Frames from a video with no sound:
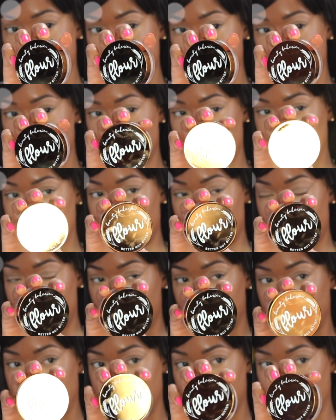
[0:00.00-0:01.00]
Better
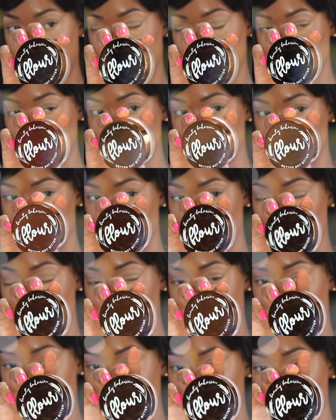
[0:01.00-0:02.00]
Not Bitter. This is
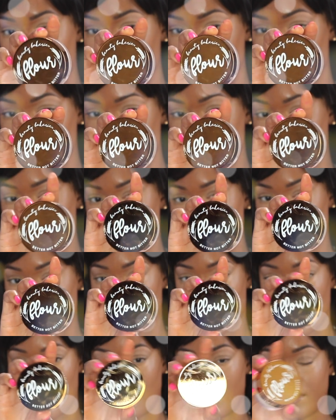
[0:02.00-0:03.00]
their setting
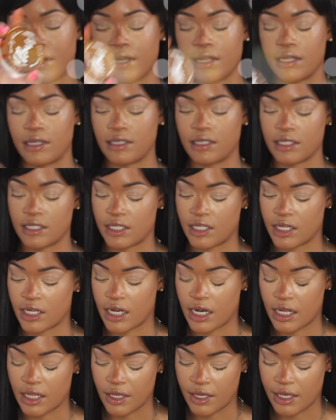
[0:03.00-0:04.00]
powder, and this is in the
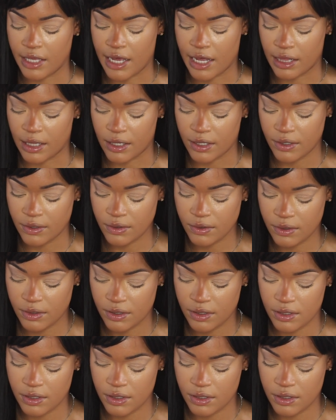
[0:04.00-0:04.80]
color yellow.